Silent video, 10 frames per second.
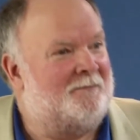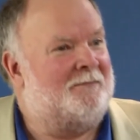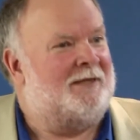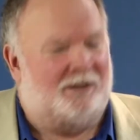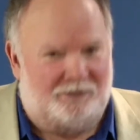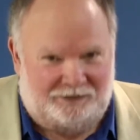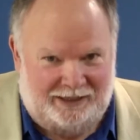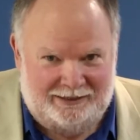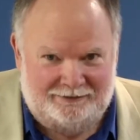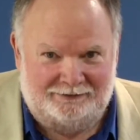You
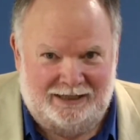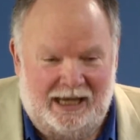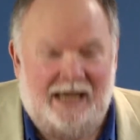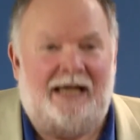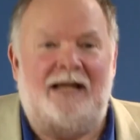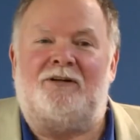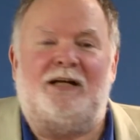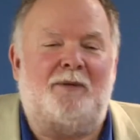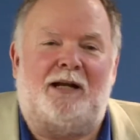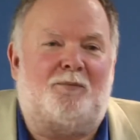understand? They don't care
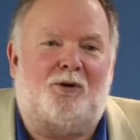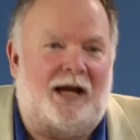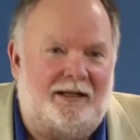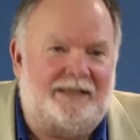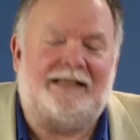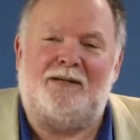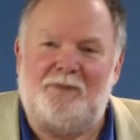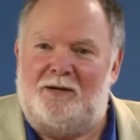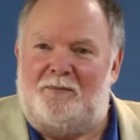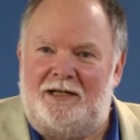about our morality, they care
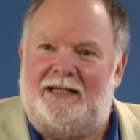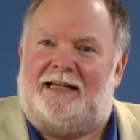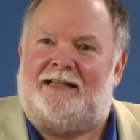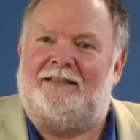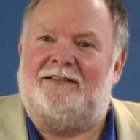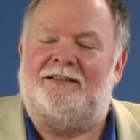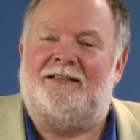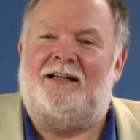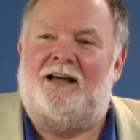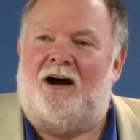about our money.
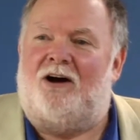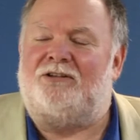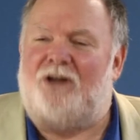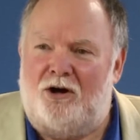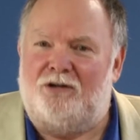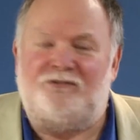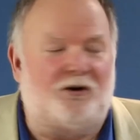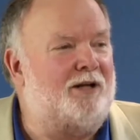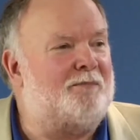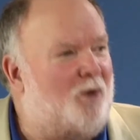Our daughters
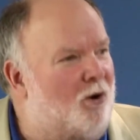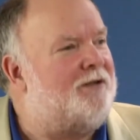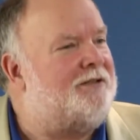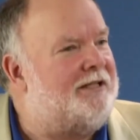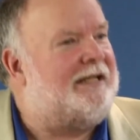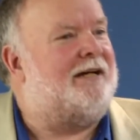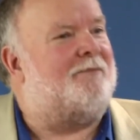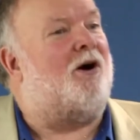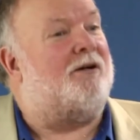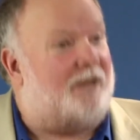aren't important to them.
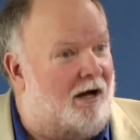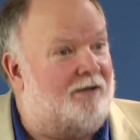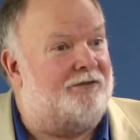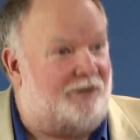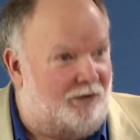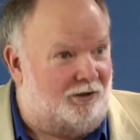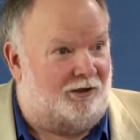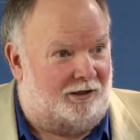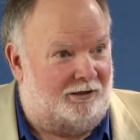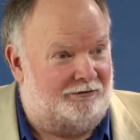Our dollars
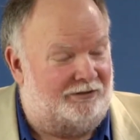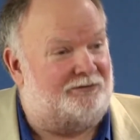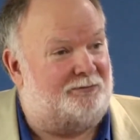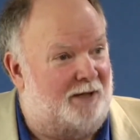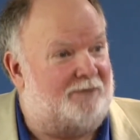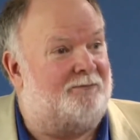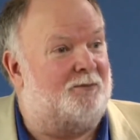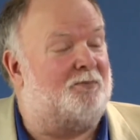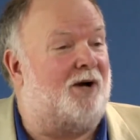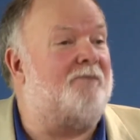are. It's a smut for
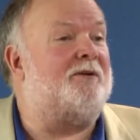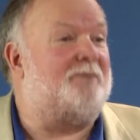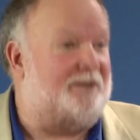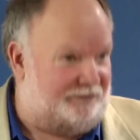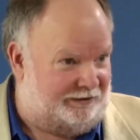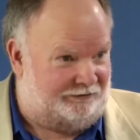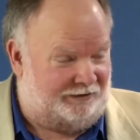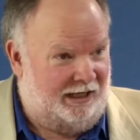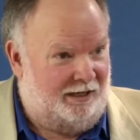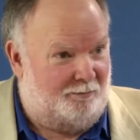profit business.
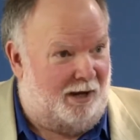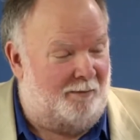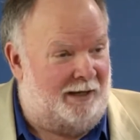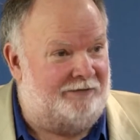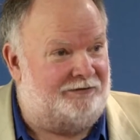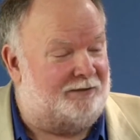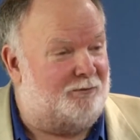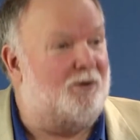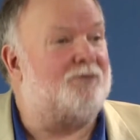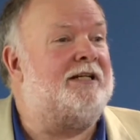Bob Ansett. we
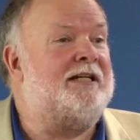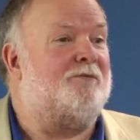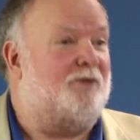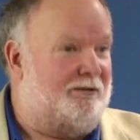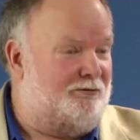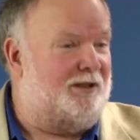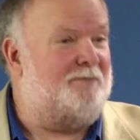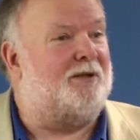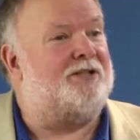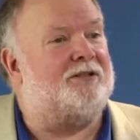wrote to him when he was running
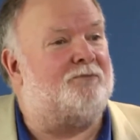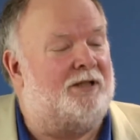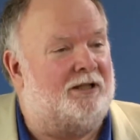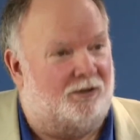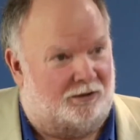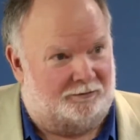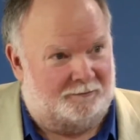budget rent a car.